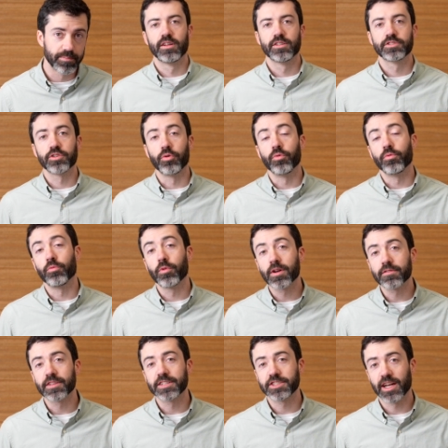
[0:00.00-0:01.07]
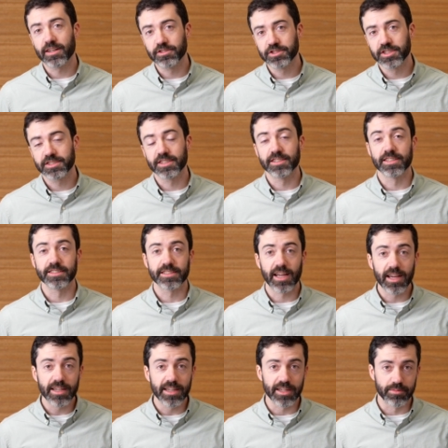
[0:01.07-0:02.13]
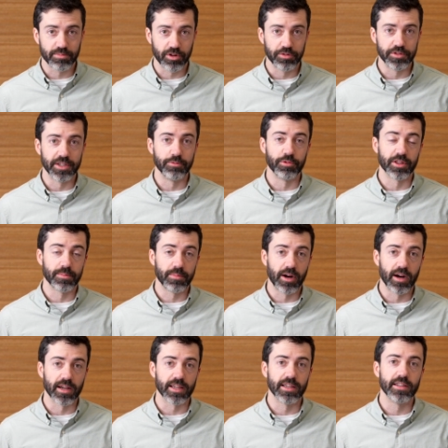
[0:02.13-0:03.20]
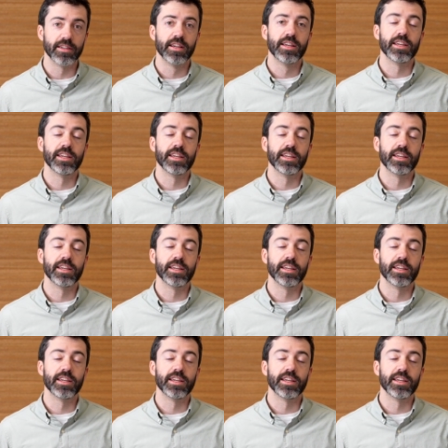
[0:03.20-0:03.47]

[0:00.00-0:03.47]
So one of the challenges in designing a protein with a pocket